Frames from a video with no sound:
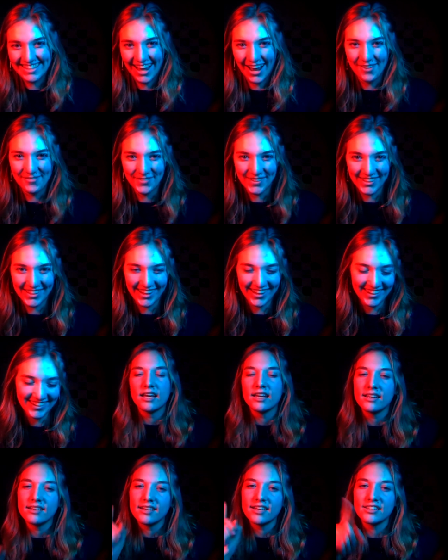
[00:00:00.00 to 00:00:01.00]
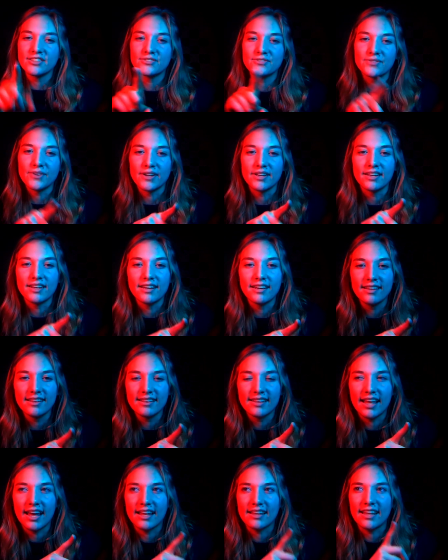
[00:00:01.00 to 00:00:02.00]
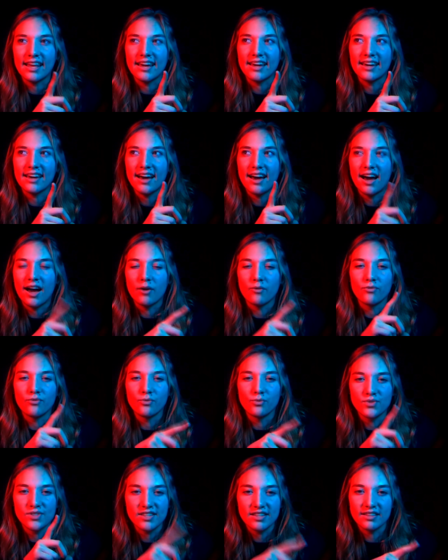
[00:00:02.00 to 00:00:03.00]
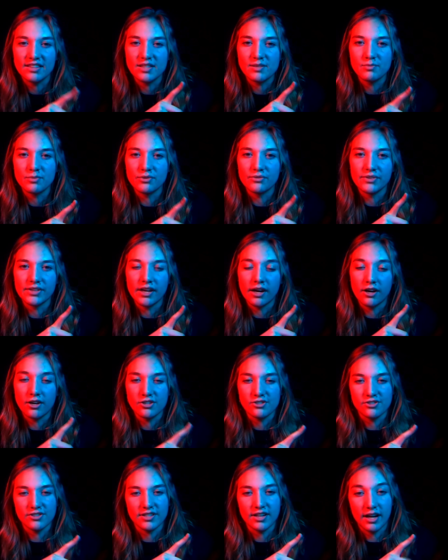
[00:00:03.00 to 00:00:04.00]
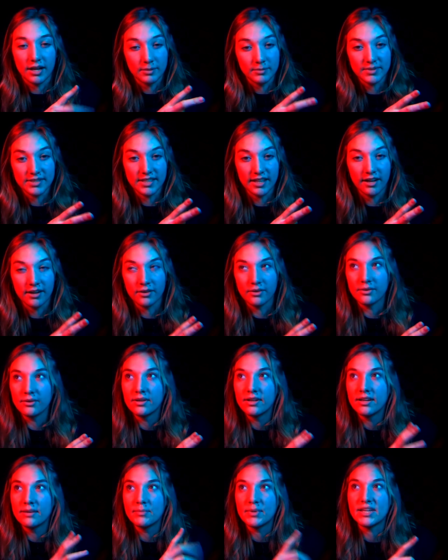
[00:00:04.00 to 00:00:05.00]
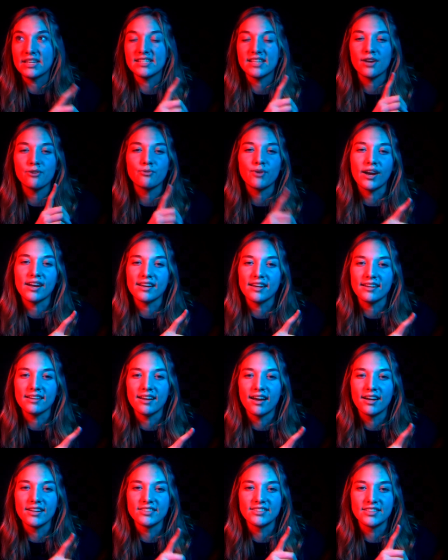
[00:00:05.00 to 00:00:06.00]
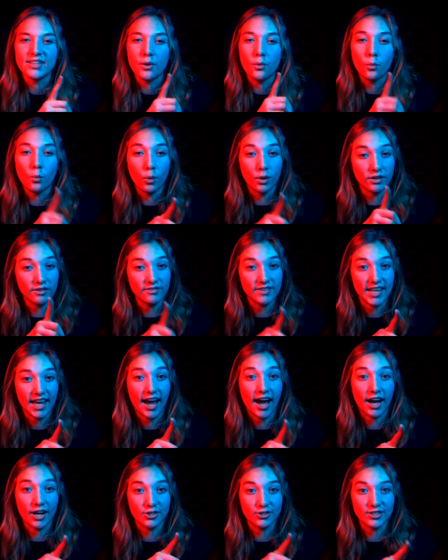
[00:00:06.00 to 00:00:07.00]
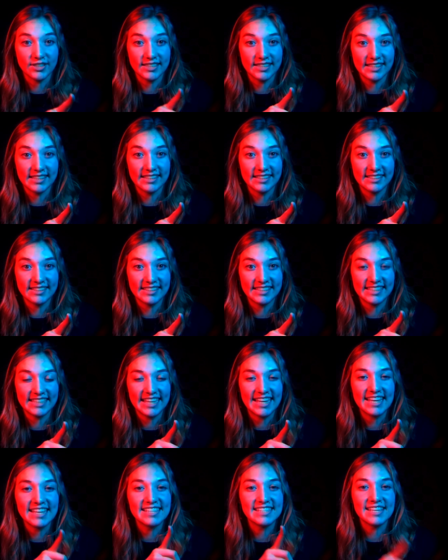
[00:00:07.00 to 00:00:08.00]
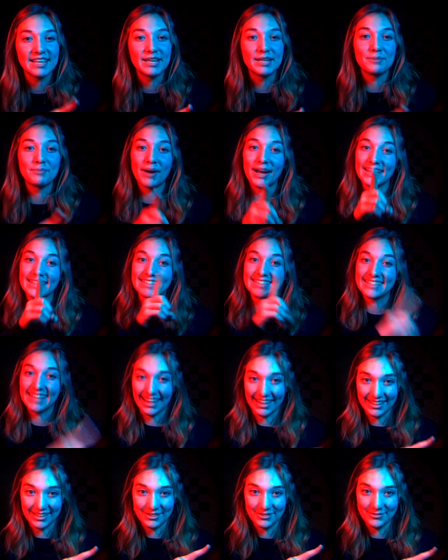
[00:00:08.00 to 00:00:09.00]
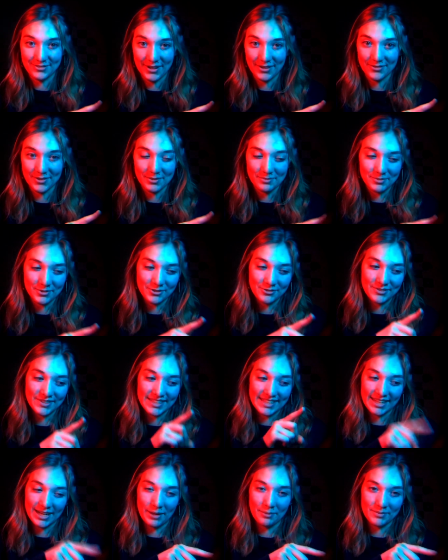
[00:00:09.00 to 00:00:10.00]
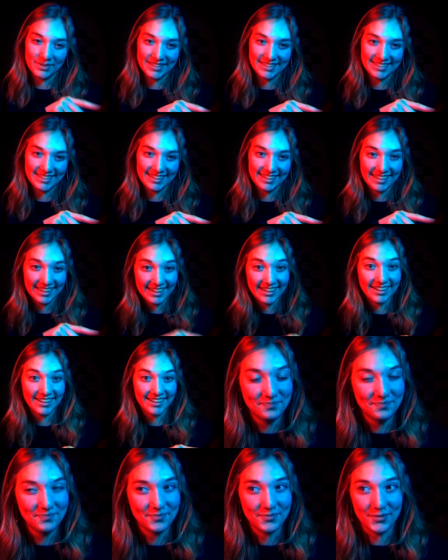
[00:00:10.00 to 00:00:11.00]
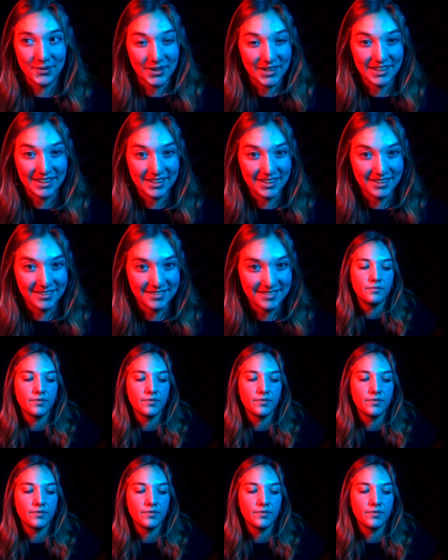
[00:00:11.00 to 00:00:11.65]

down below. It's funny that like I've seen this movie a hundred times now because I recognize that one of the actresses is in my second favorite movie that I'm listing here. What do you know?